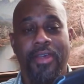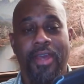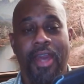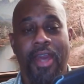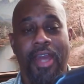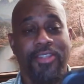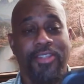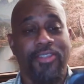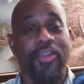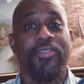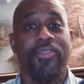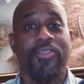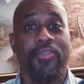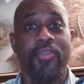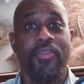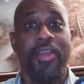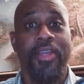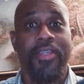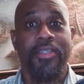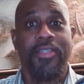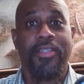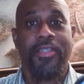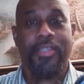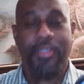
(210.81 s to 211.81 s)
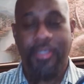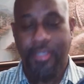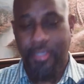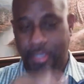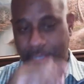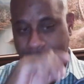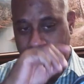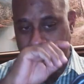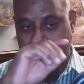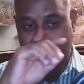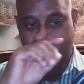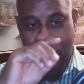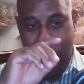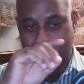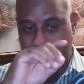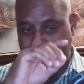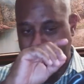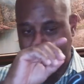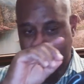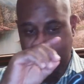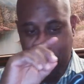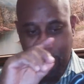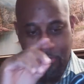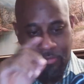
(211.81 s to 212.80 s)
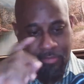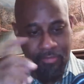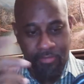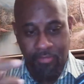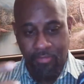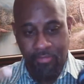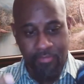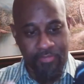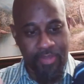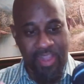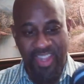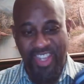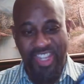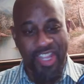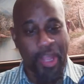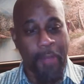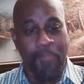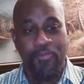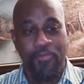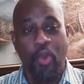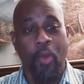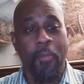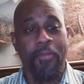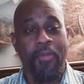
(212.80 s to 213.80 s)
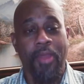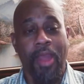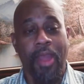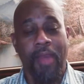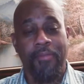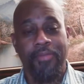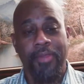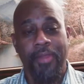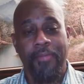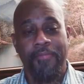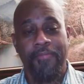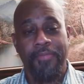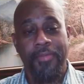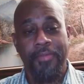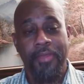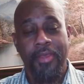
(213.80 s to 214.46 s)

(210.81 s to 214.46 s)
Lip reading: I took the risk and picked it up no problem.